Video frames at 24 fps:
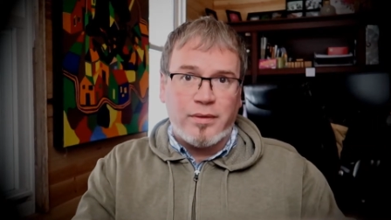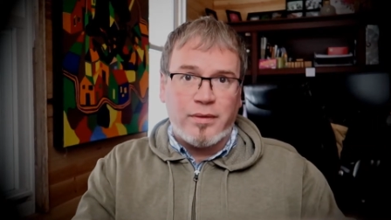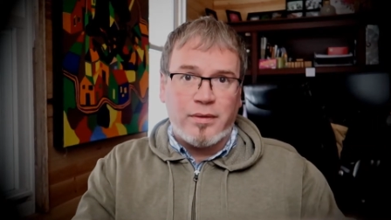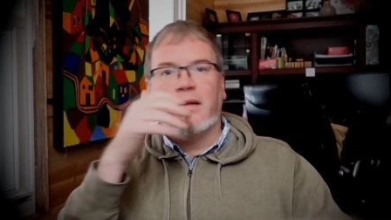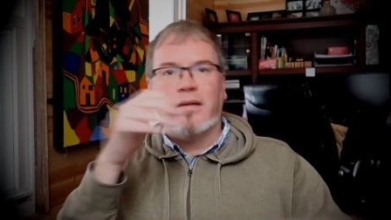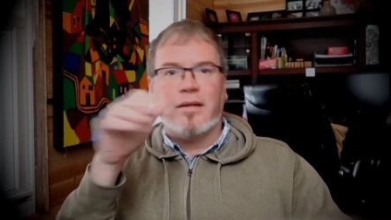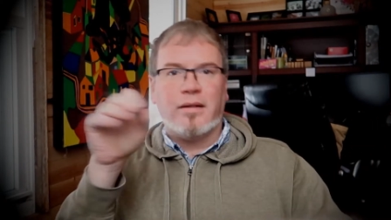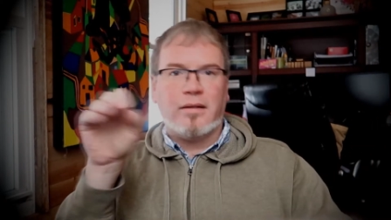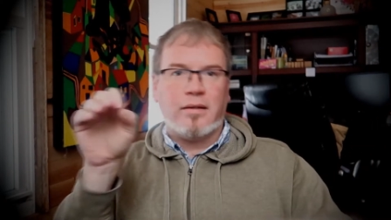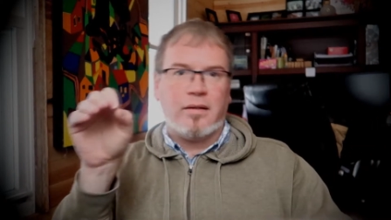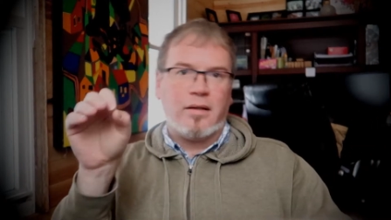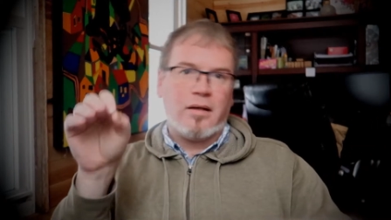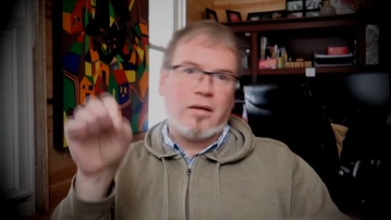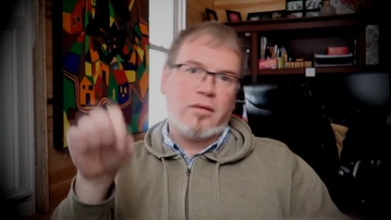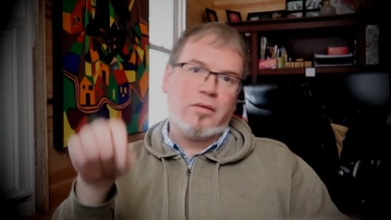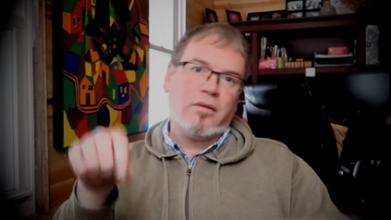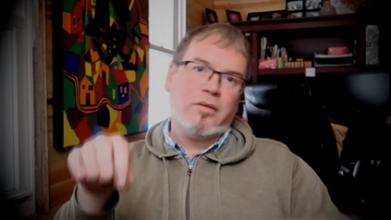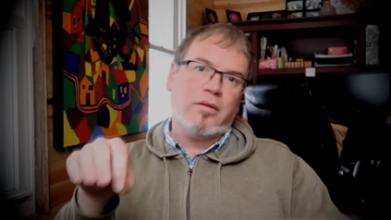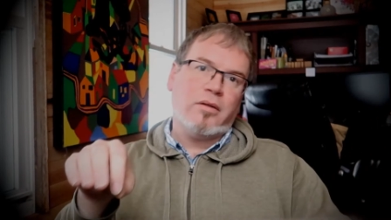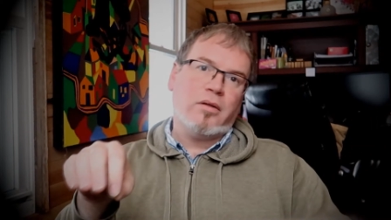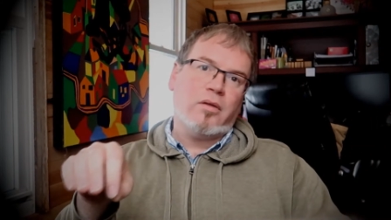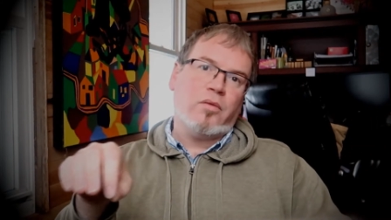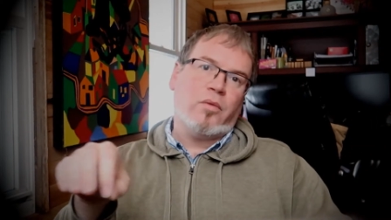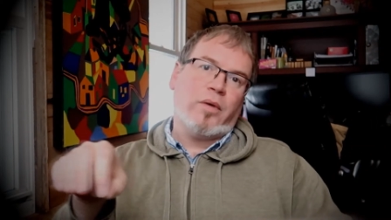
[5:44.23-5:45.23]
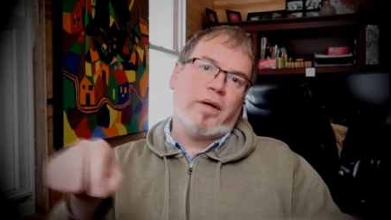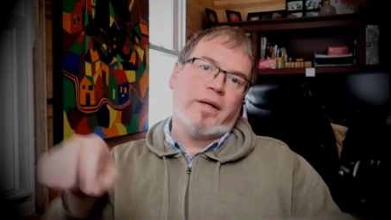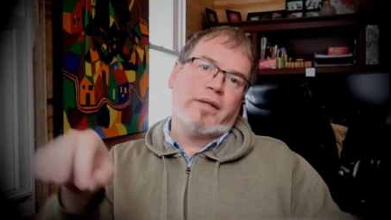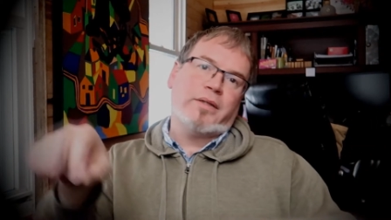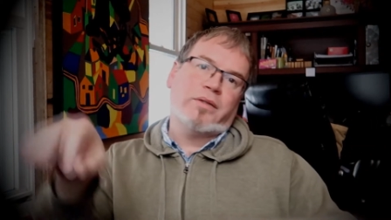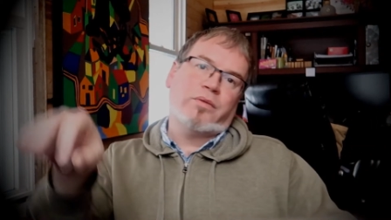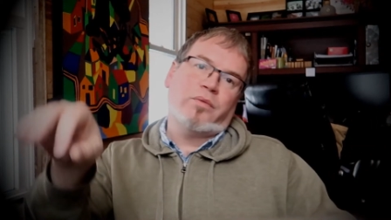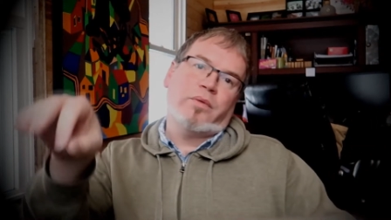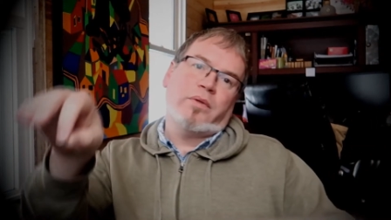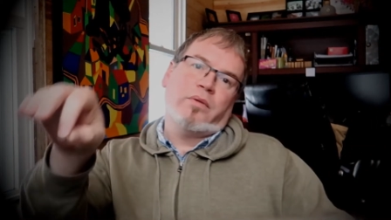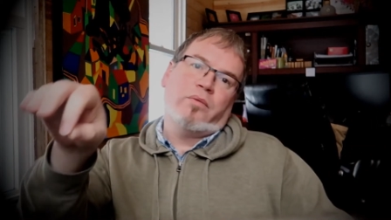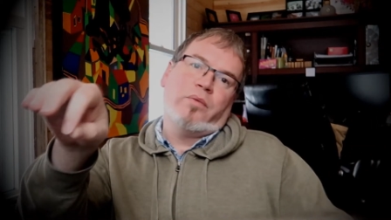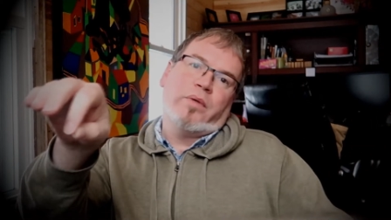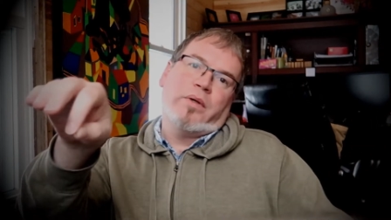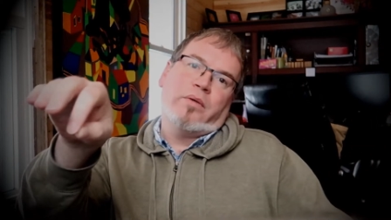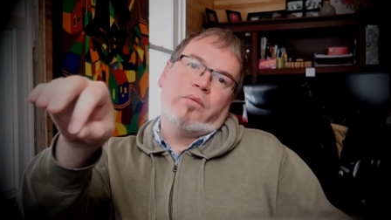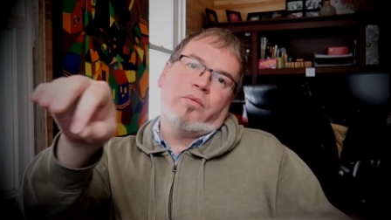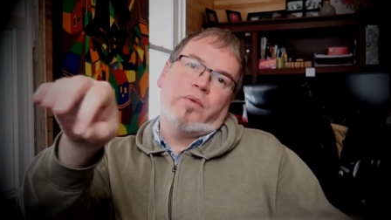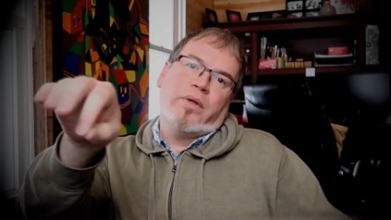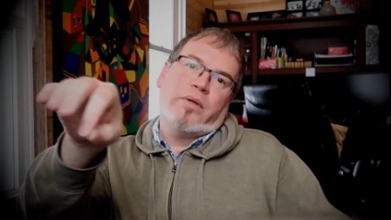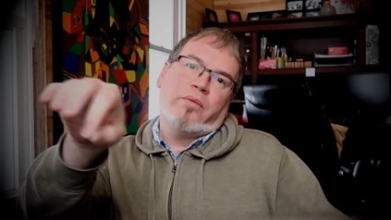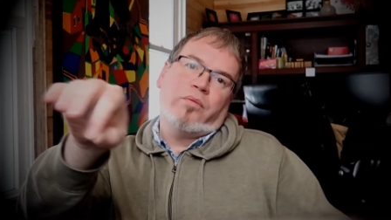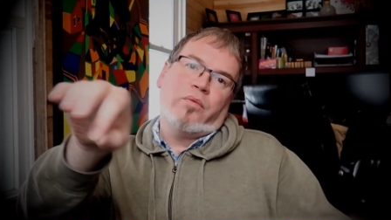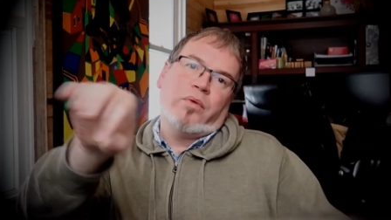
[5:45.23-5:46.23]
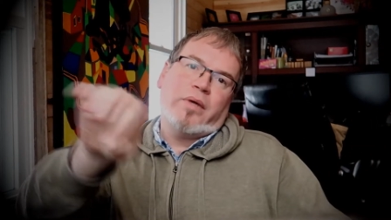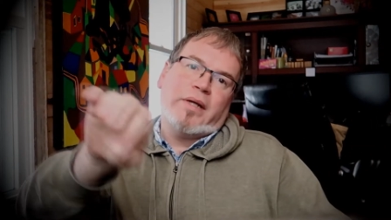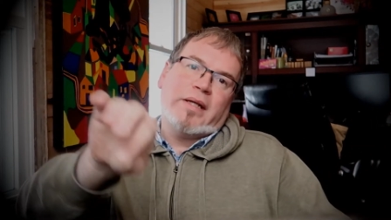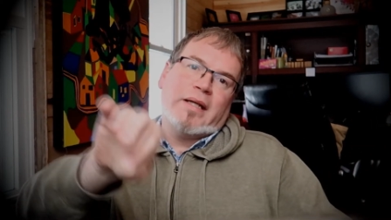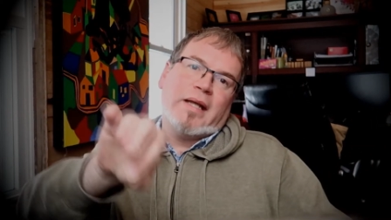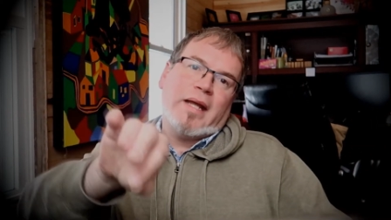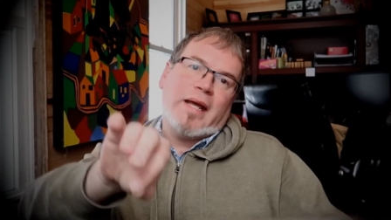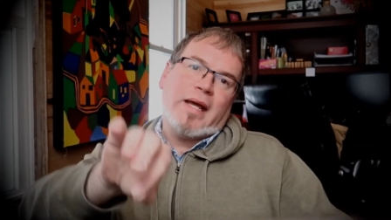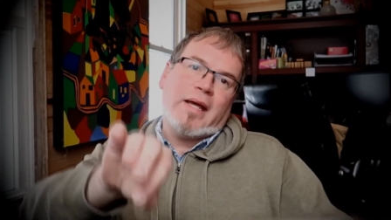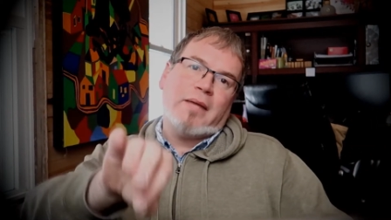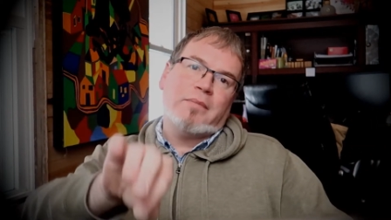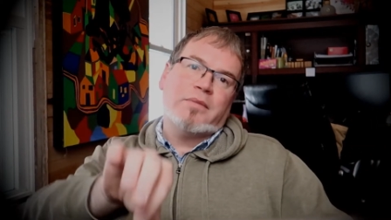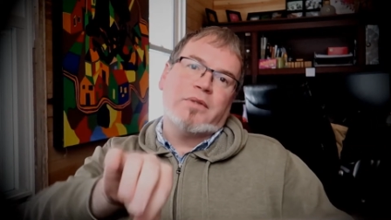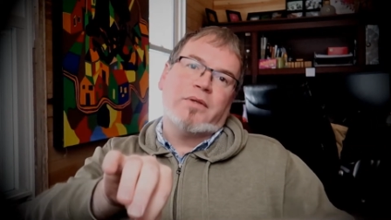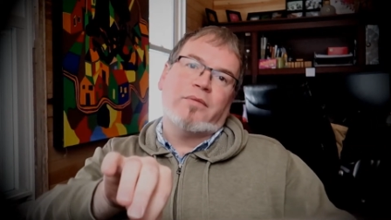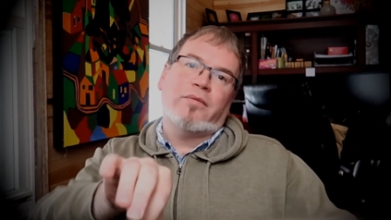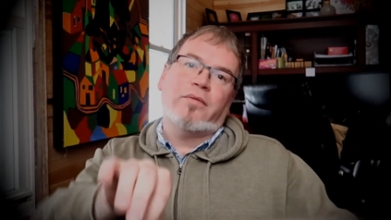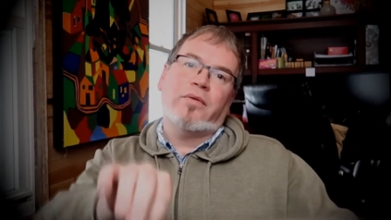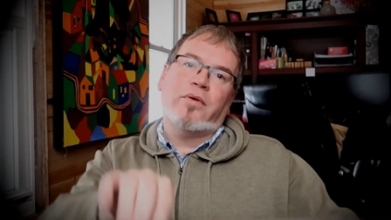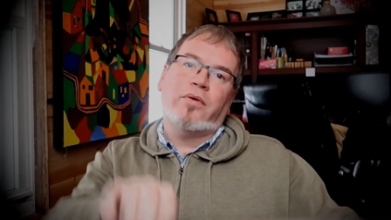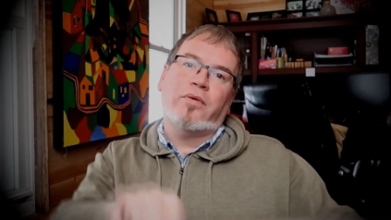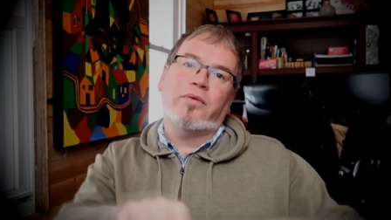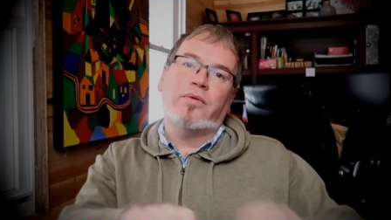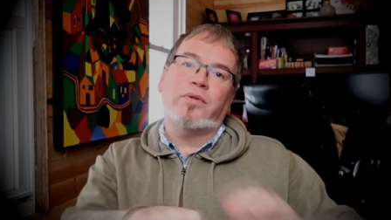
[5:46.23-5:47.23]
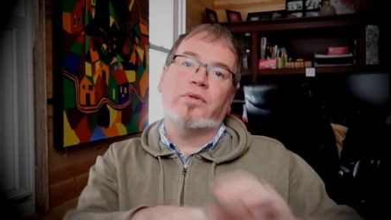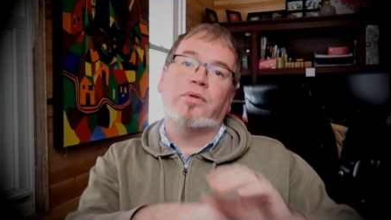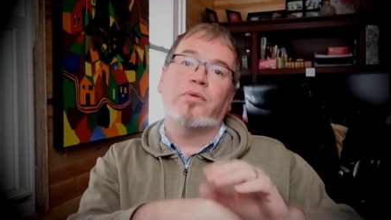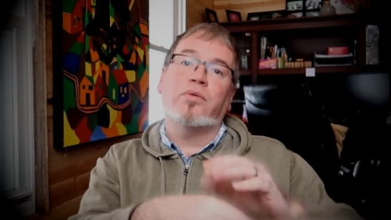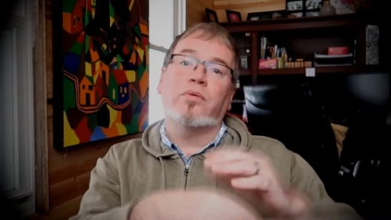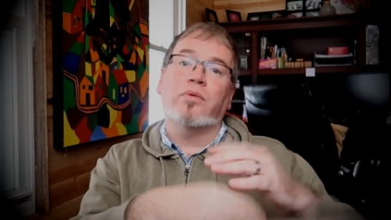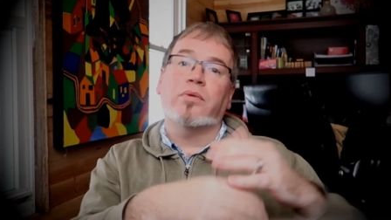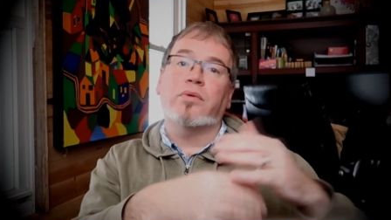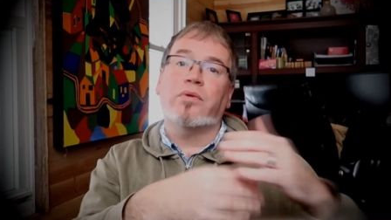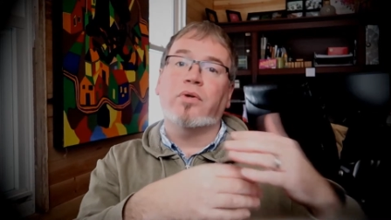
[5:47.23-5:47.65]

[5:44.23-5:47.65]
And then down a little ways, we read names of those who